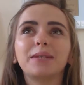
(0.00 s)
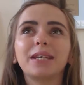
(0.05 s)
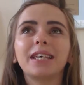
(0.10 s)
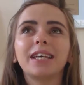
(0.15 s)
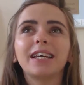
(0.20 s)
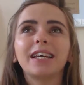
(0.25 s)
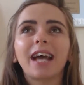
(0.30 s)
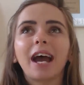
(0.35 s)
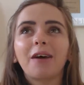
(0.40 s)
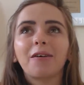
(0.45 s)

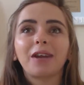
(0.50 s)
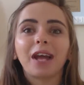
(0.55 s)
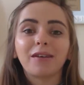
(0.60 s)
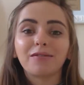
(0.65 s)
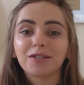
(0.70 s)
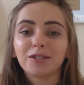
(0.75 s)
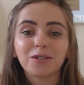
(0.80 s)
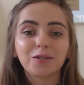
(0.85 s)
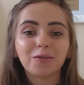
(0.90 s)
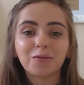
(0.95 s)
be, I would
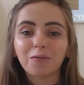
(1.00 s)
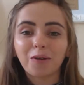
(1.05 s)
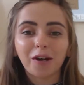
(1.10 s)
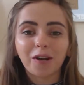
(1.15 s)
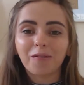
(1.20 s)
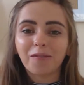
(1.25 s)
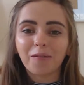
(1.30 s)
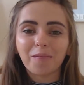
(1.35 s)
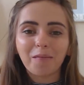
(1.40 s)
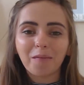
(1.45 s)
have to do
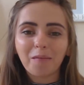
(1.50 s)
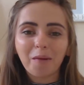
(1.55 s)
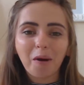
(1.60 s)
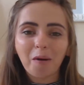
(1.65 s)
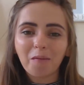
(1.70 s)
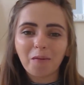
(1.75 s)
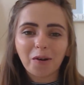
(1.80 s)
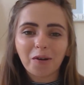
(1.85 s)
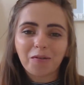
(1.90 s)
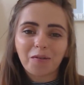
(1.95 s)
work from
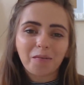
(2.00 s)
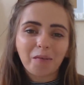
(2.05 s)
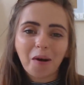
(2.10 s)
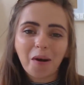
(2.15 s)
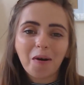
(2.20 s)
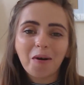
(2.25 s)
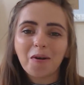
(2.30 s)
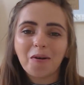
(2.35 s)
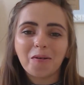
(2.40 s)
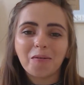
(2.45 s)
homework from
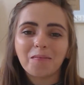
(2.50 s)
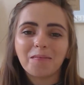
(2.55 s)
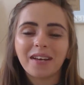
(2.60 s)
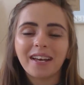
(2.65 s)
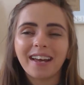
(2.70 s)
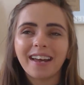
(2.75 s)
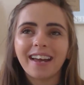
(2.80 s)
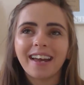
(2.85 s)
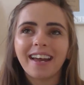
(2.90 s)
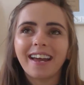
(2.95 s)

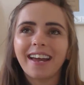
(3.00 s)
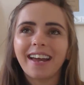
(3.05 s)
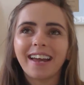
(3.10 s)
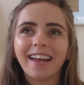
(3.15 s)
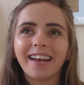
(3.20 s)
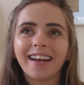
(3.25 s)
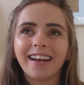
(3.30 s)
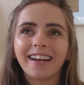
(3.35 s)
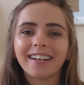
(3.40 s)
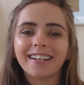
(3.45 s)
home.
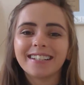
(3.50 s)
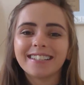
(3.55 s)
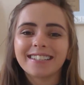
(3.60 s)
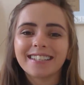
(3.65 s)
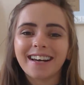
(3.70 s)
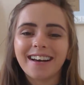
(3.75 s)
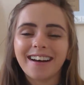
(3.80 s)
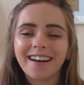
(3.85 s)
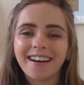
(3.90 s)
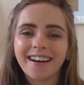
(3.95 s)
And
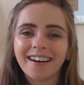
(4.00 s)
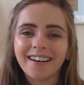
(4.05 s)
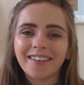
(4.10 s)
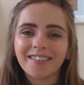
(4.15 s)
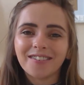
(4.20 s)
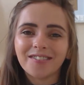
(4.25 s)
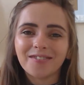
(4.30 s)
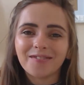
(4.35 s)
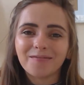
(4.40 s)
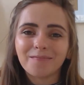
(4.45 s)

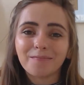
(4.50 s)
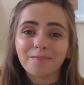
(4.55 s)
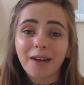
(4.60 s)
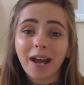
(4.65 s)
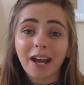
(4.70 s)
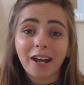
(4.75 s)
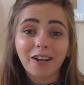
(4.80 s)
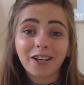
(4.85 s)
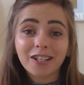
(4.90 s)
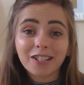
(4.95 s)
um,
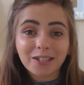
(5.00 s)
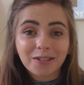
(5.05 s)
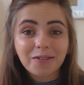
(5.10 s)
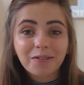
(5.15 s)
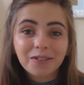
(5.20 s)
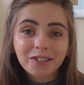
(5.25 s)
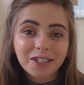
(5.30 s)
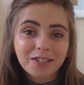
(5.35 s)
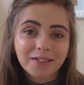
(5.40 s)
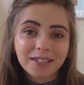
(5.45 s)
I couldn't do it
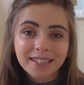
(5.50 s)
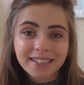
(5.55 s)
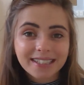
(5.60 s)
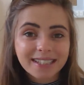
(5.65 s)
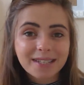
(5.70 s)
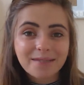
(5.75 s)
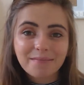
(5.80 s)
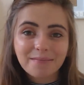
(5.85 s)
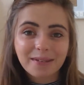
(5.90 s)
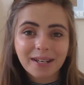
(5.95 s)
when she was
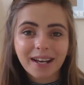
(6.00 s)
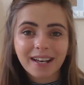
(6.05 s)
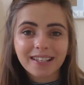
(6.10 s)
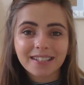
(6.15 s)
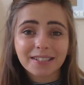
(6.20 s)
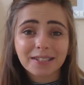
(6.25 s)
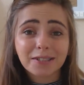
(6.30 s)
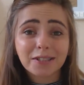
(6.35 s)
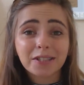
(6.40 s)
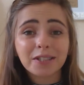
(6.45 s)
asleep
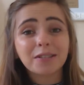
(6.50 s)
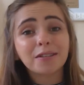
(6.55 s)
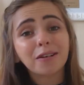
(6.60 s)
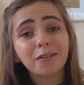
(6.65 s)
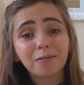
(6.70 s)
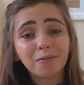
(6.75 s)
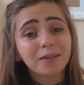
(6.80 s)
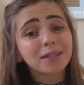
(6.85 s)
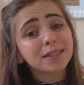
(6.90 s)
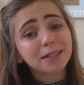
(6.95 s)
because she
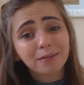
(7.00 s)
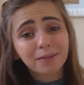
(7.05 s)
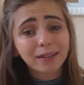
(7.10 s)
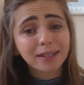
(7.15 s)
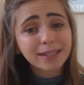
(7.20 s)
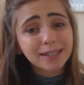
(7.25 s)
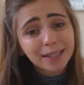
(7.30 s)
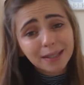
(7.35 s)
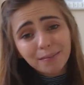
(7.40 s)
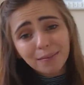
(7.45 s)
wasn't
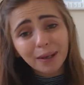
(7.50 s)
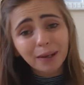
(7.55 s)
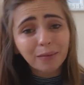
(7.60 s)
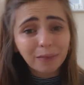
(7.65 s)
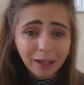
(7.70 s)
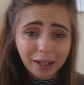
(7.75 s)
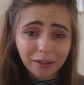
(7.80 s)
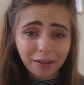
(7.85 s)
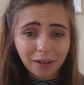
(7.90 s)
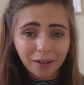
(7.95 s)
really sleeping
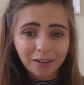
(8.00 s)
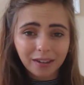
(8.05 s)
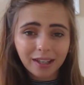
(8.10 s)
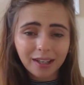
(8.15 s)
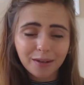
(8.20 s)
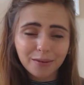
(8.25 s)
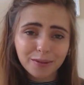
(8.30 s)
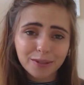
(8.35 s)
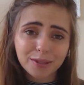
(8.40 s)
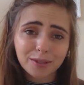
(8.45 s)
regularly.
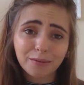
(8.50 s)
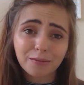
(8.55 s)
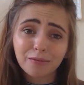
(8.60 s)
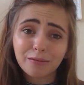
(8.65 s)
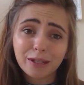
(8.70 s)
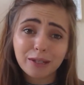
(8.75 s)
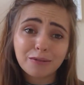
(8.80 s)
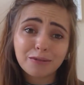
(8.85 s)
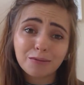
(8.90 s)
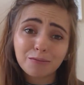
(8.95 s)
It was, it
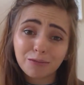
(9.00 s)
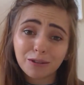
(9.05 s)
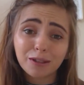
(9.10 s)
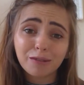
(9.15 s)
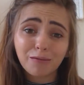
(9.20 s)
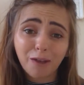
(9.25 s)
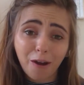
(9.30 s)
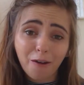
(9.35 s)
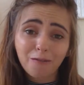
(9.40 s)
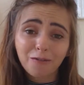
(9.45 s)
was really
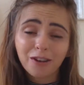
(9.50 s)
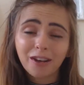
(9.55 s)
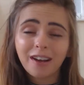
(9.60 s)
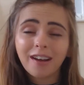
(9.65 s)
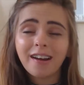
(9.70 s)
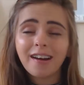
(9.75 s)
rough.